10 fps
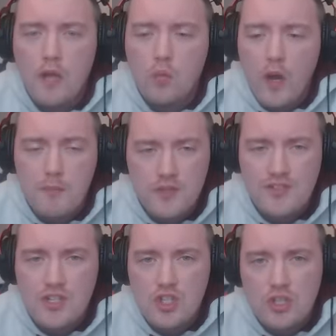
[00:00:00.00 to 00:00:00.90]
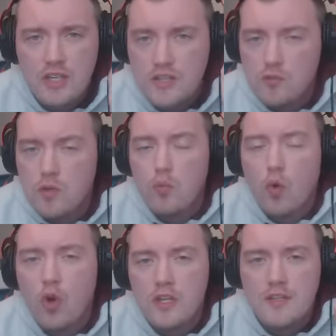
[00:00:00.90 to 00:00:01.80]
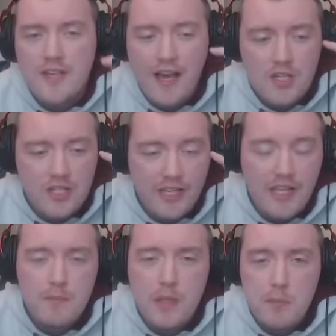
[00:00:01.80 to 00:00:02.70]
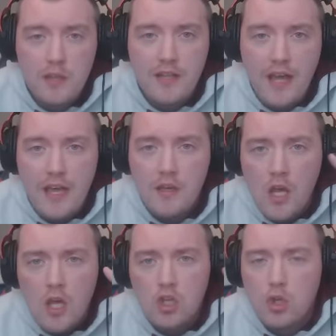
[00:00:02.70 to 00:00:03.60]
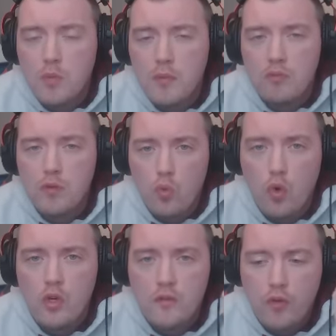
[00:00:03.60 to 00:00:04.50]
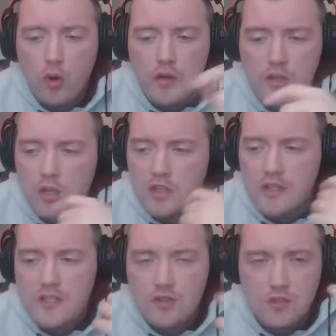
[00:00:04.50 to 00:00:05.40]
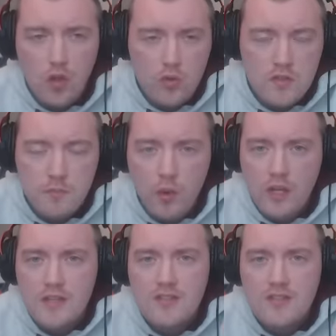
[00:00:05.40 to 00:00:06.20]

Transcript: where precision is rewarded to actually hit people in the head. You will be rewarded for it. None of these ghost bullets or